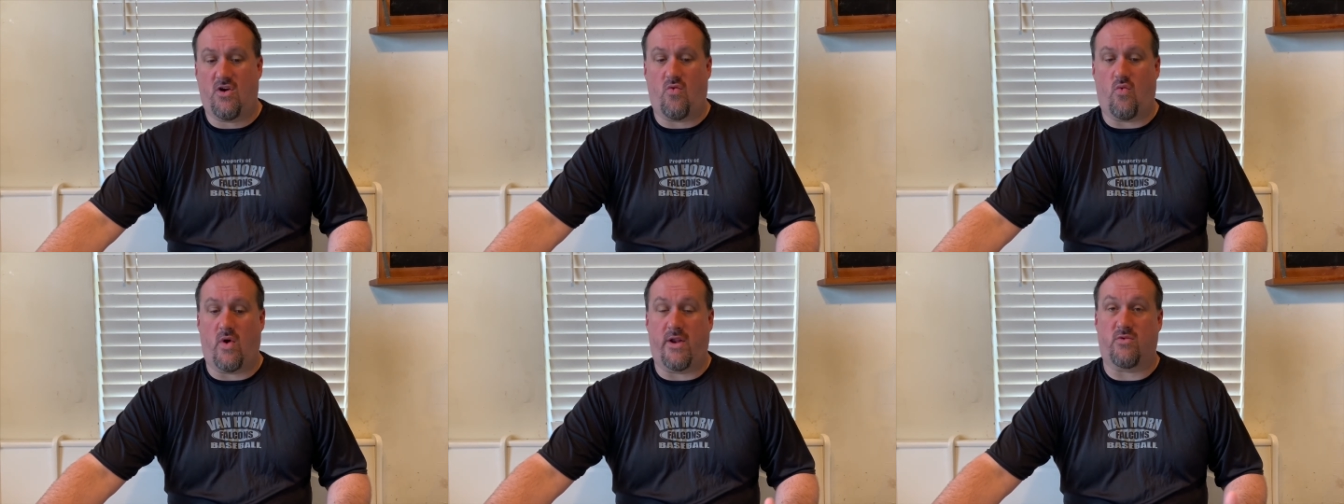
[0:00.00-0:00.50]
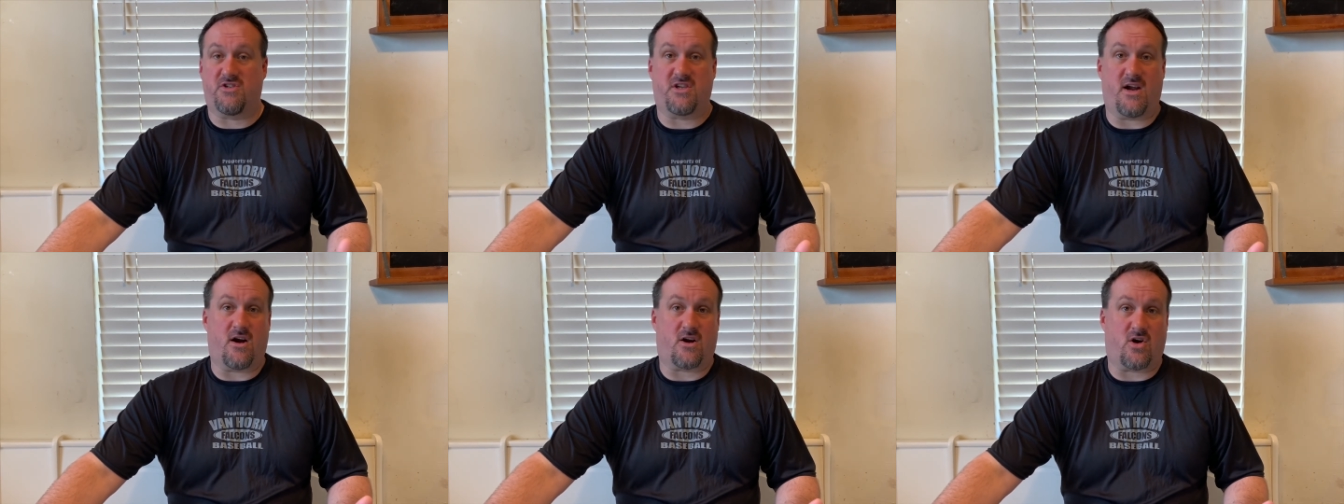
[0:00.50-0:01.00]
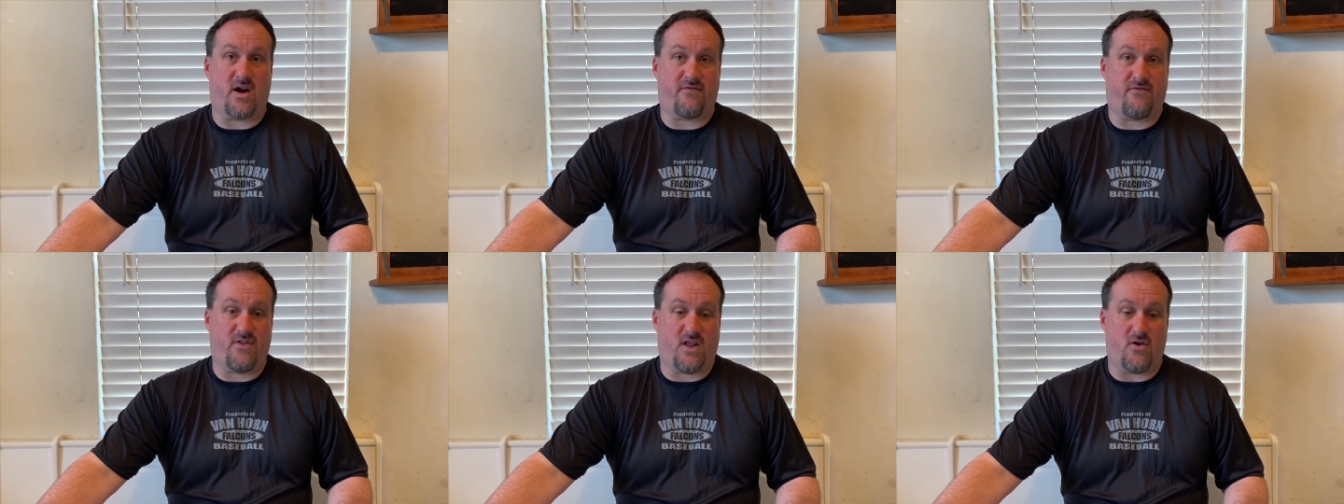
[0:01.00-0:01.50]
When was the
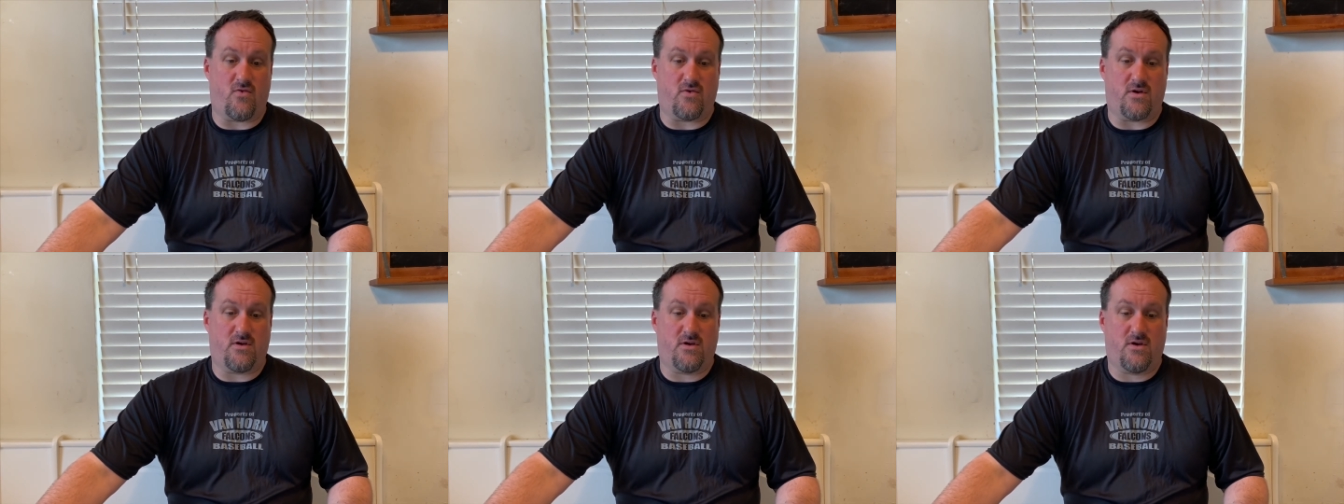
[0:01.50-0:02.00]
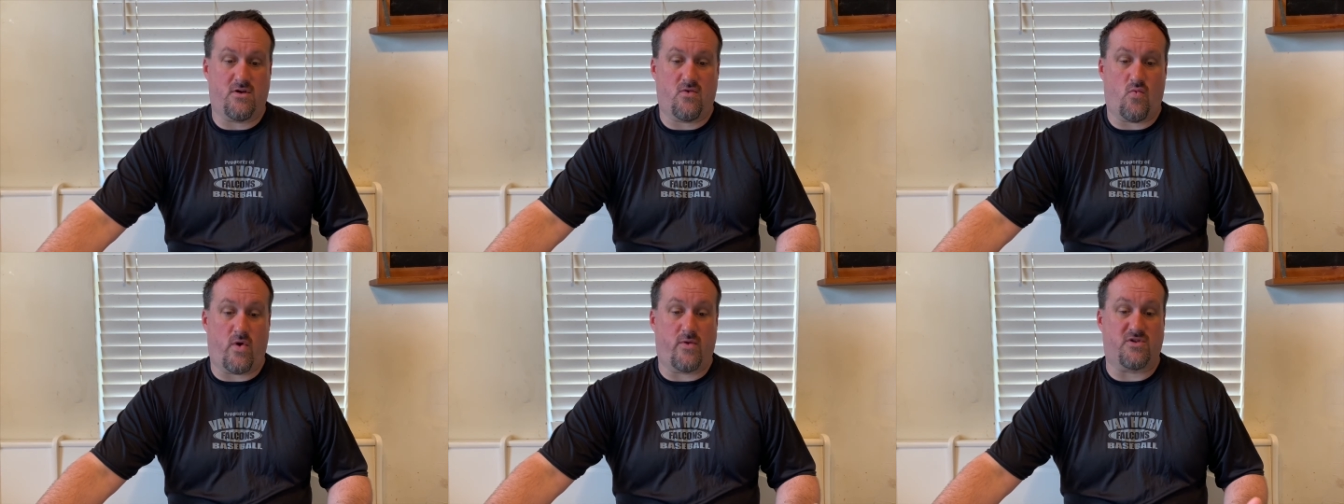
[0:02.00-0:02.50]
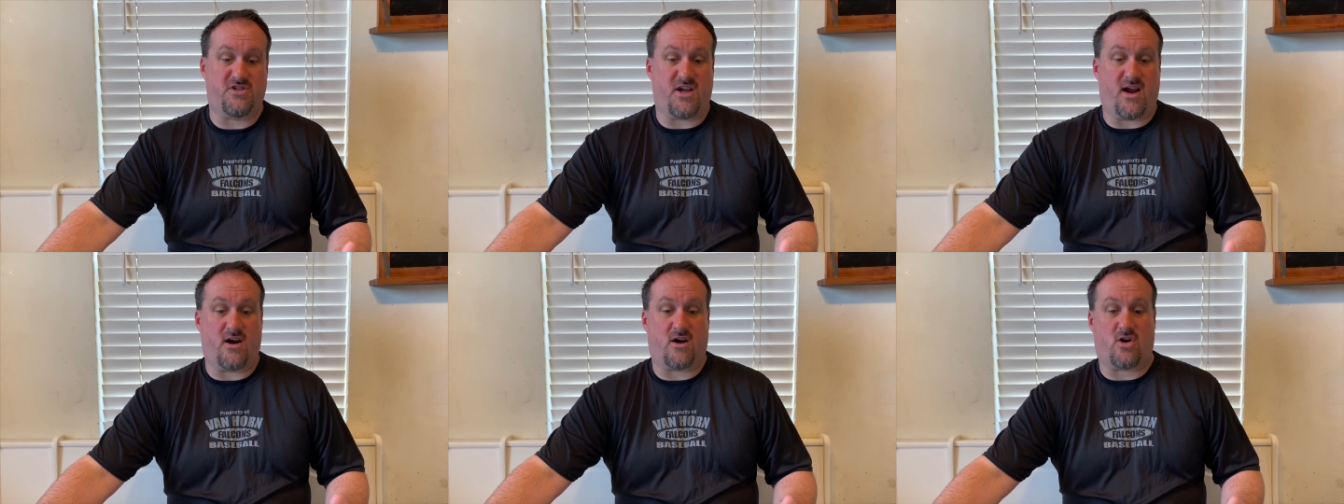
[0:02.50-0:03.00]
aircraft flown? When was
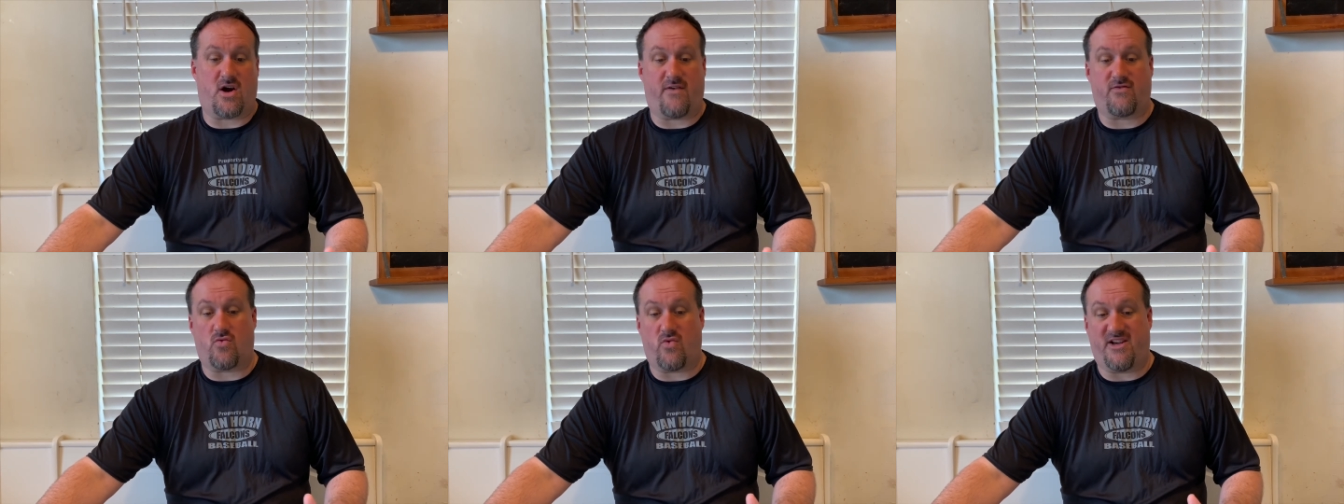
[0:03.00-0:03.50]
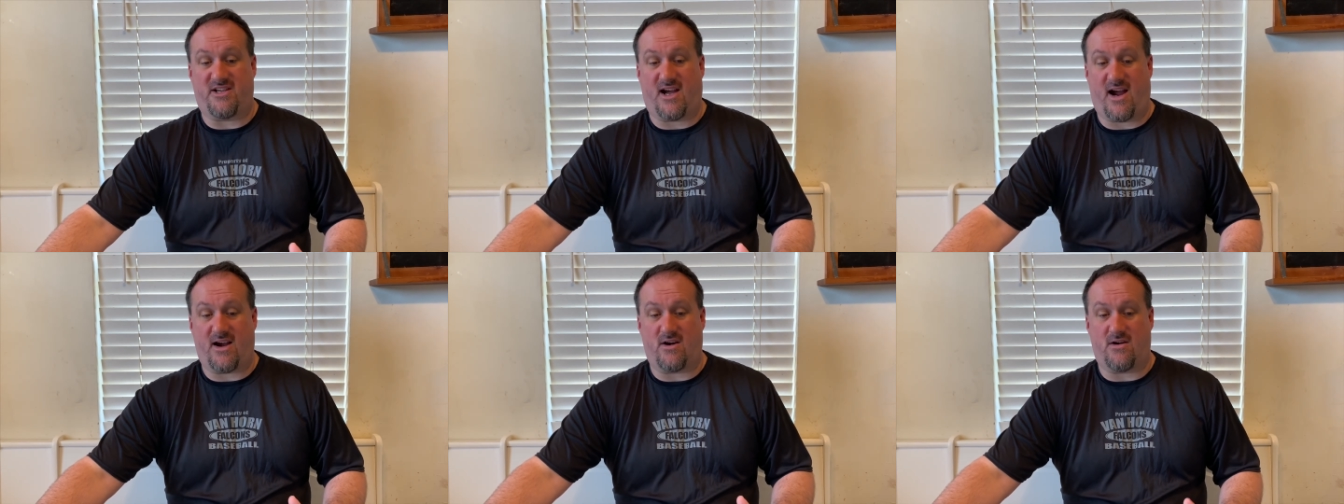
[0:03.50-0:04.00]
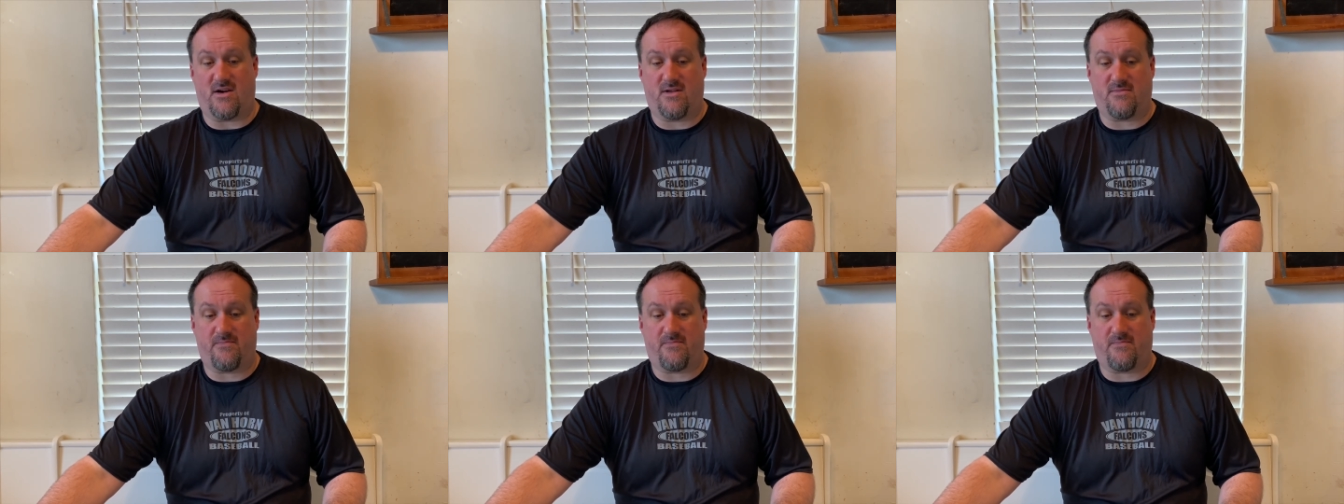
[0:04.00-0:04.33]
the aircraft retired?